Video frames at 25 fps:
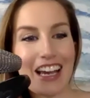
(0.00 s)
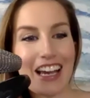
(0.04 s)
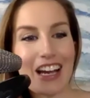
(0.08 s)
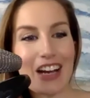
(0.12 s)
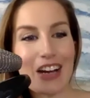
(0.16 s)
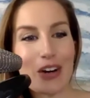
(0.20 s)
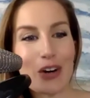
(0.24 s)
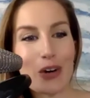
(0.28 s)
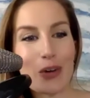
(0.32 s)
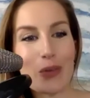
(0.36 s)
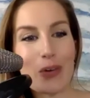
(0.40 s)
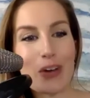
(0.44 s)

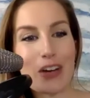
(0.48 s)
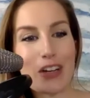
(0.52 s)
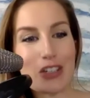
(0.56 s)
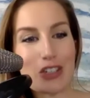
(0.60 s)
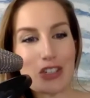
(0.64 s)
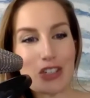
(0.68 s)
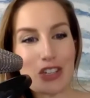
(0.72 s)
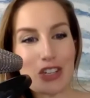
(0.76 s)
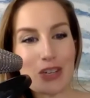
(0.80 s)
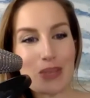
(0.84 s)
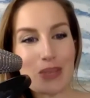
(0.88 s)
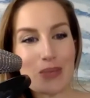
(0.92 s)
Or when
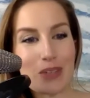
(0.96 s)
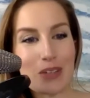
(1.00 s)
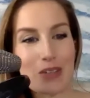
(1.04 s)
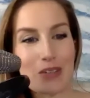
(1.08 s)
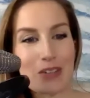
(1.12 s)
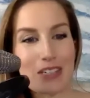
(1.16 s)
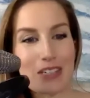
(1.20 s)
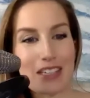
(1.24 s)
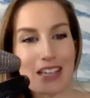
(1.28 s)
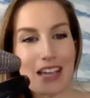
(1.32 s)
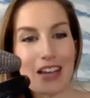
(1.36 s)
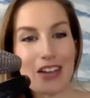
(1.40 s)
should it be
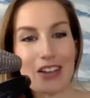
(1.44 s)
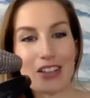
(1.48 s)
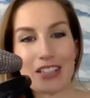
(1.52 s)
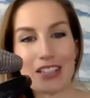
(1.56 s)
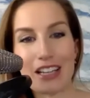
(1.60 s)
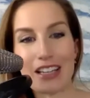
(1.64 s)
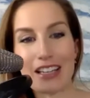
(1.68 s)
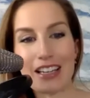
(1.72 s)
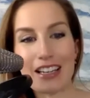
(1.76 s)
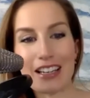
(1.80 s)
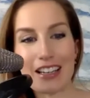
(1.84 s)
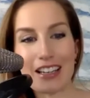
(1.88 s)
recycled?
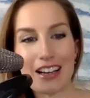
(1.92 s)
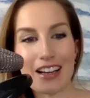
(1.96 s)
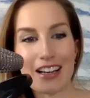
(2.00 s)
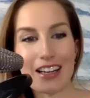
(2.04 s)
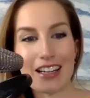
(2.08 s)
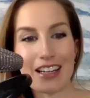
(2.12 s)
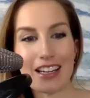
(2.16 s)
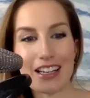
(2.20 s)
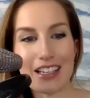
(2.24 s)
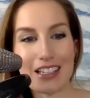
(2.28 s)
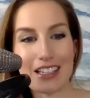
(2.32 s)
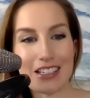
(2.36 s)
I'll let
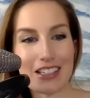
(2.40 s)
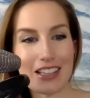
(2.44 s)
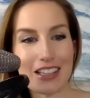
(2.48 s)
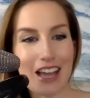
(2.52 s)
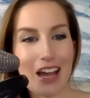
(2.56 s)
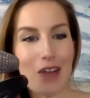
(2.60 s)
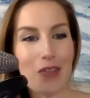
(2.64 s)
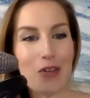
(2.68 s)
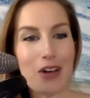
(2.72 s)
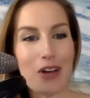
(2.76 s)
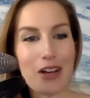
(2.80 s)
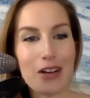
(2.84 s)
Ghada answer
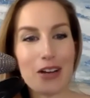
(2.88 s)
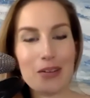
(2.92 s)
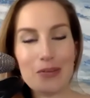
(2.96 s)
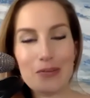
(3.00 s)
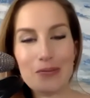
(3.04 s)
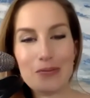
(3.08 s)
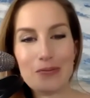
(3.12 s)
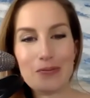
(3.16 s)
that one.